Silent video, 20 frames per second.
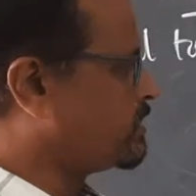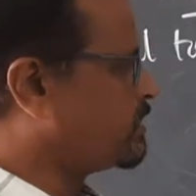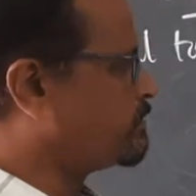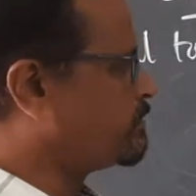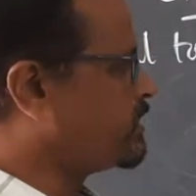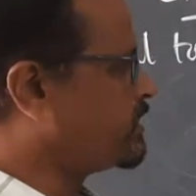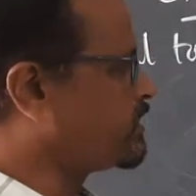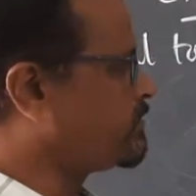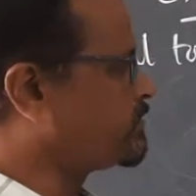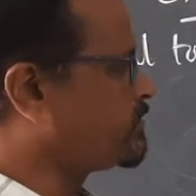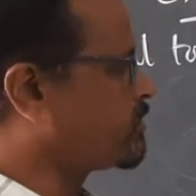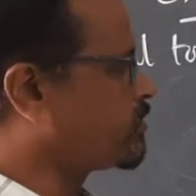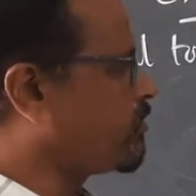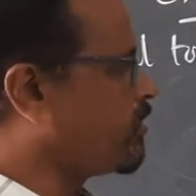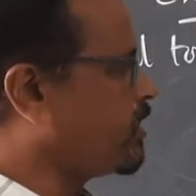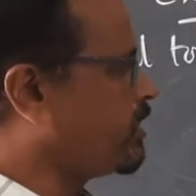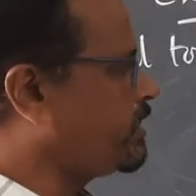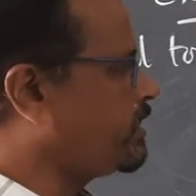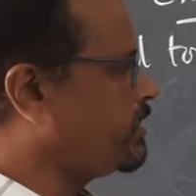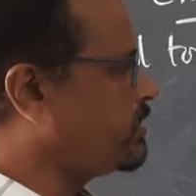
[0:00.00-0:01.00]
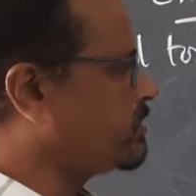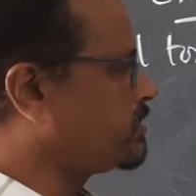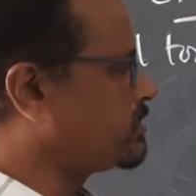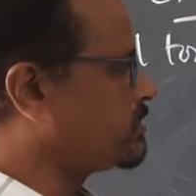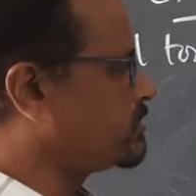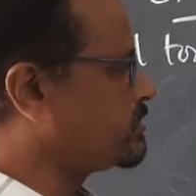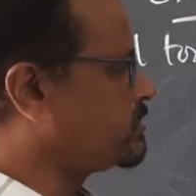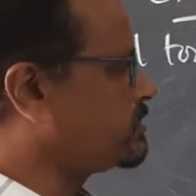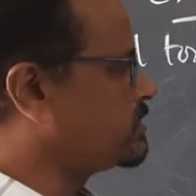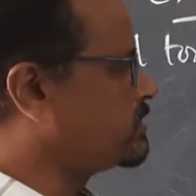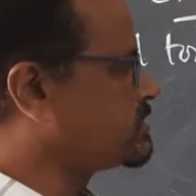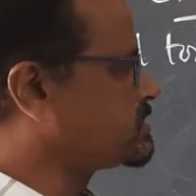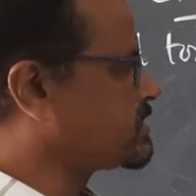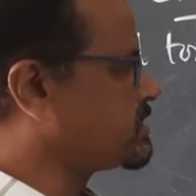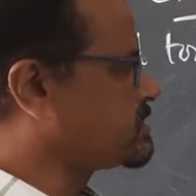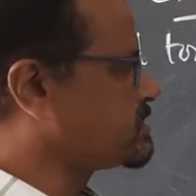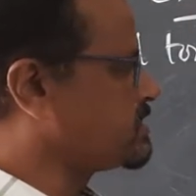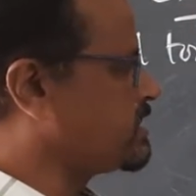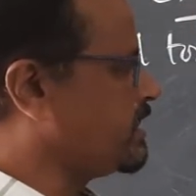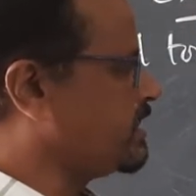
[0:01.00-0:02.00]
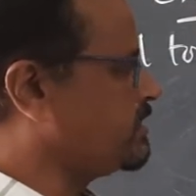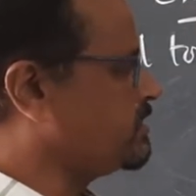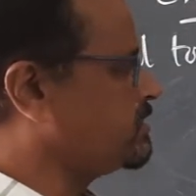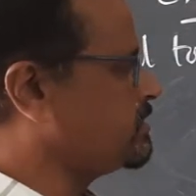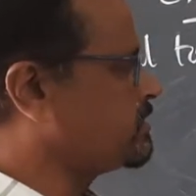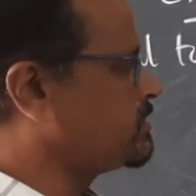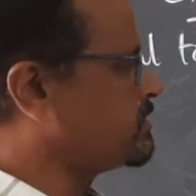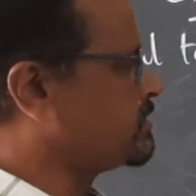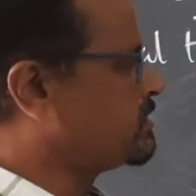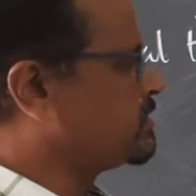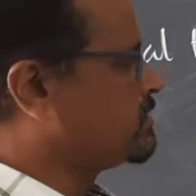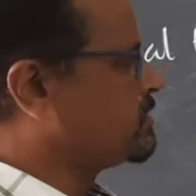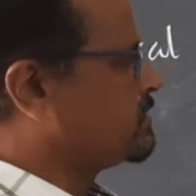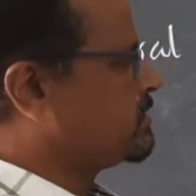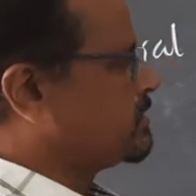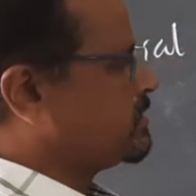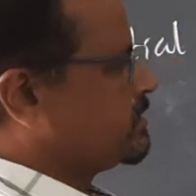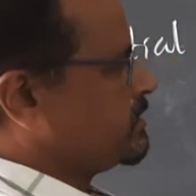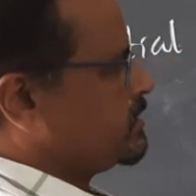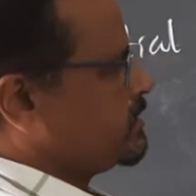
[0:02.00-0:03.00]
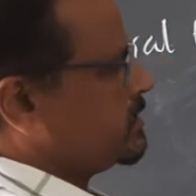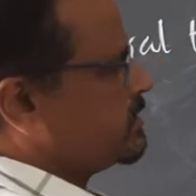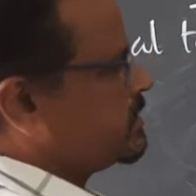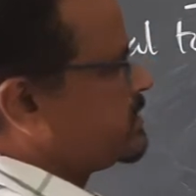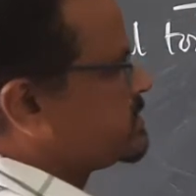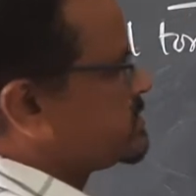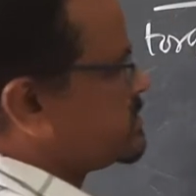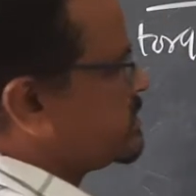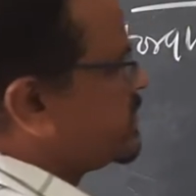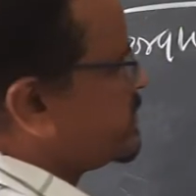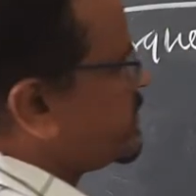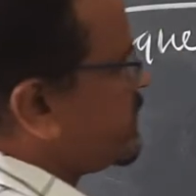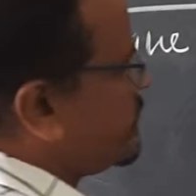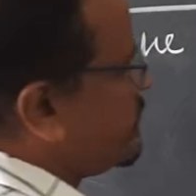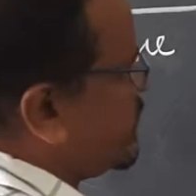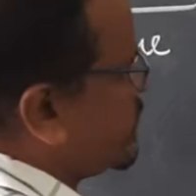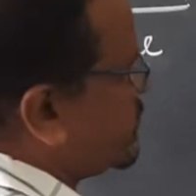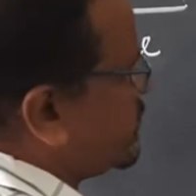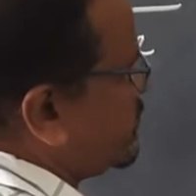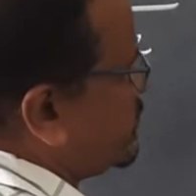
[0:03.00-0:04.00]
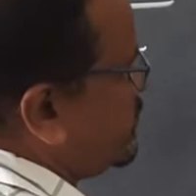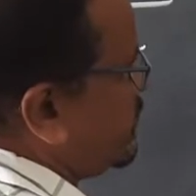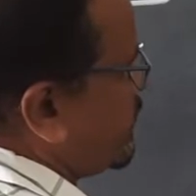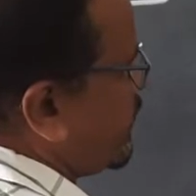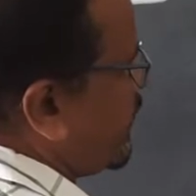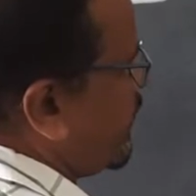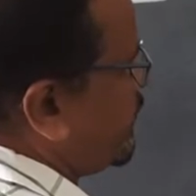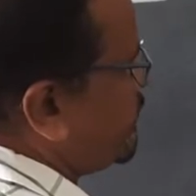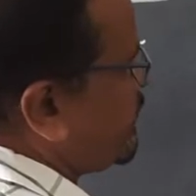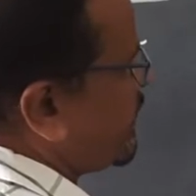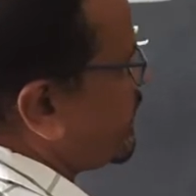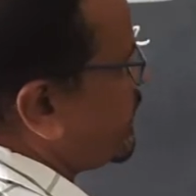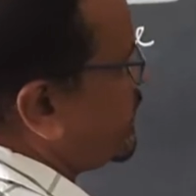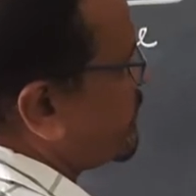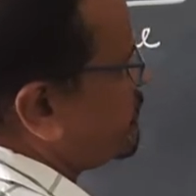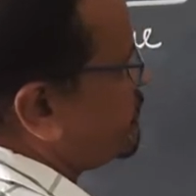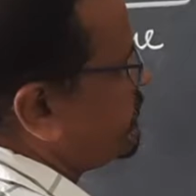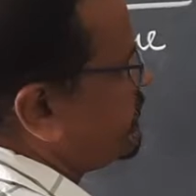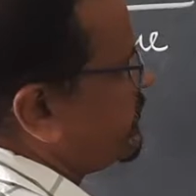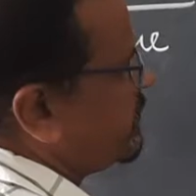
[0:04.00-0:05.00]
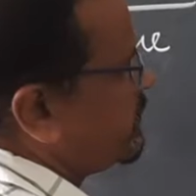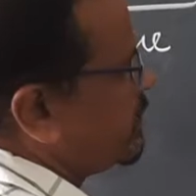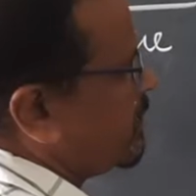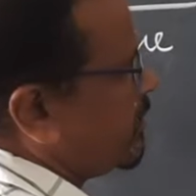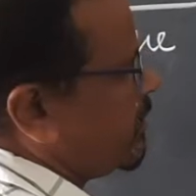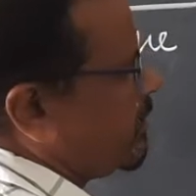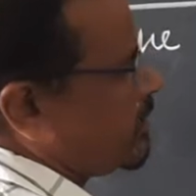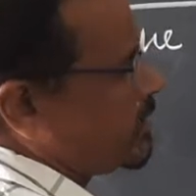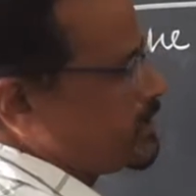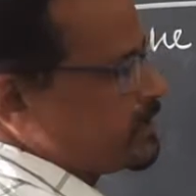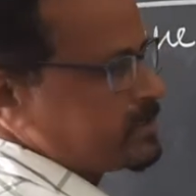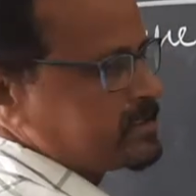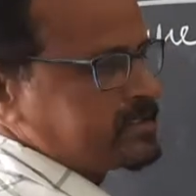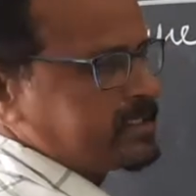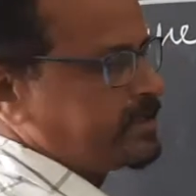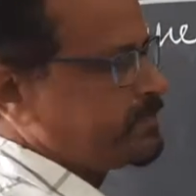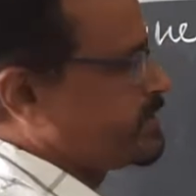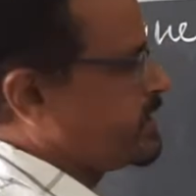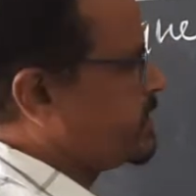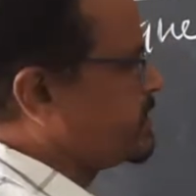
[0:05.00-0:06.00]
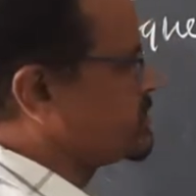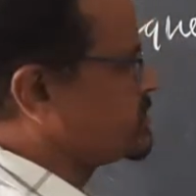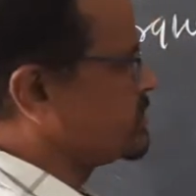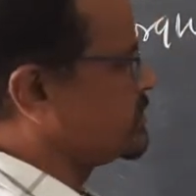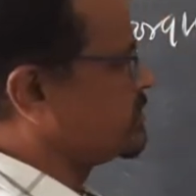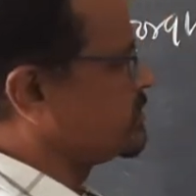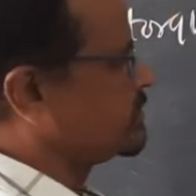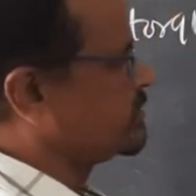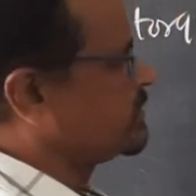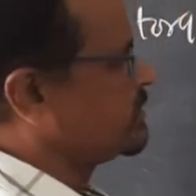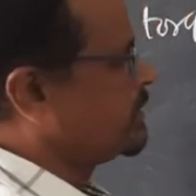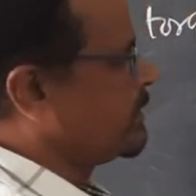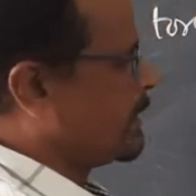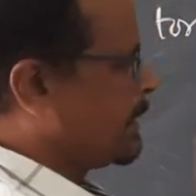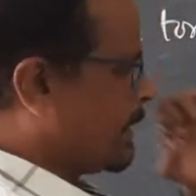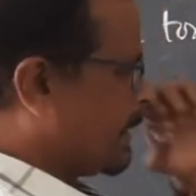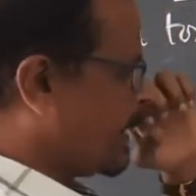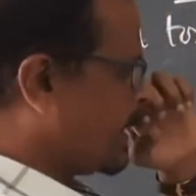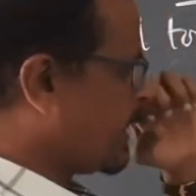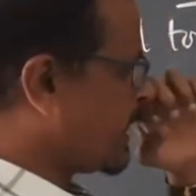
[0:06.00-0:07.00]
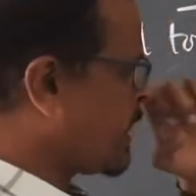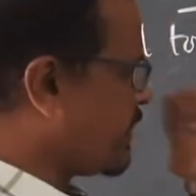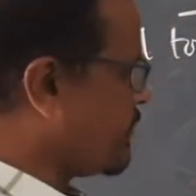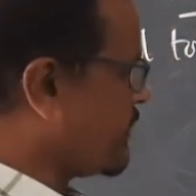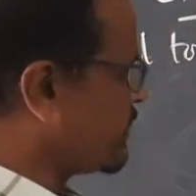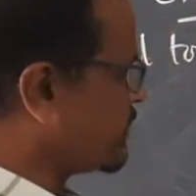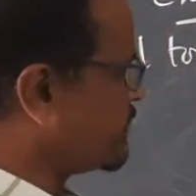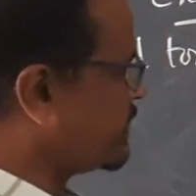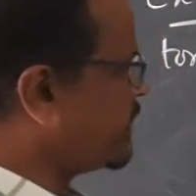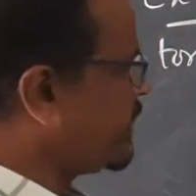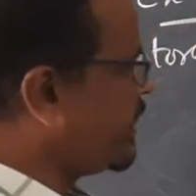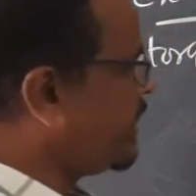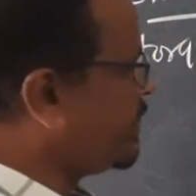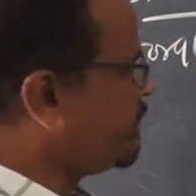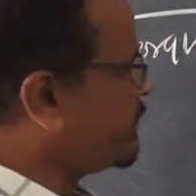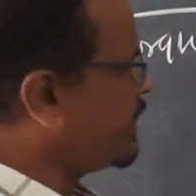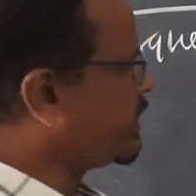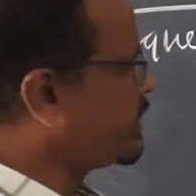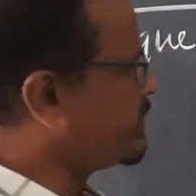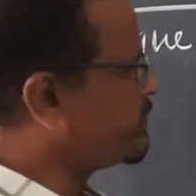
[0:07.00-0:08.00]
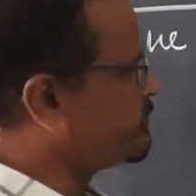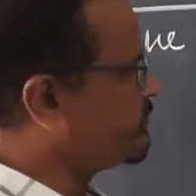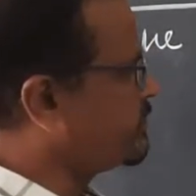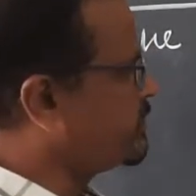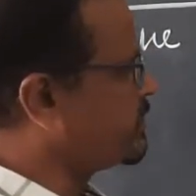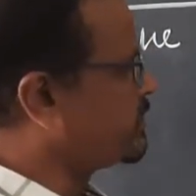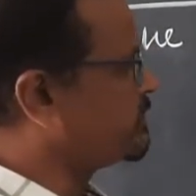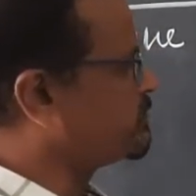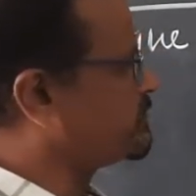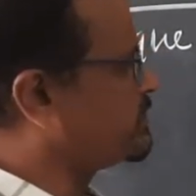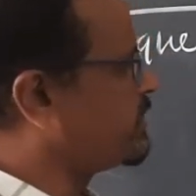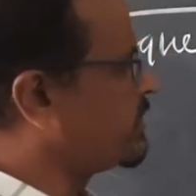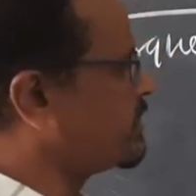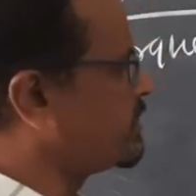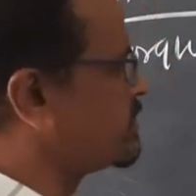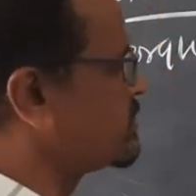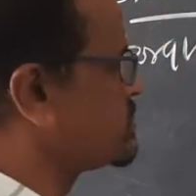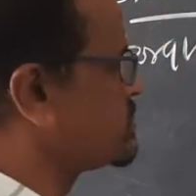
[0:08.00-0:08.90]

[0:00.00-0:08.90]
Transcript: plane of the coil is such that its area vector and magnetic field are in the same direction. Area vector and magnetic field, if they are in the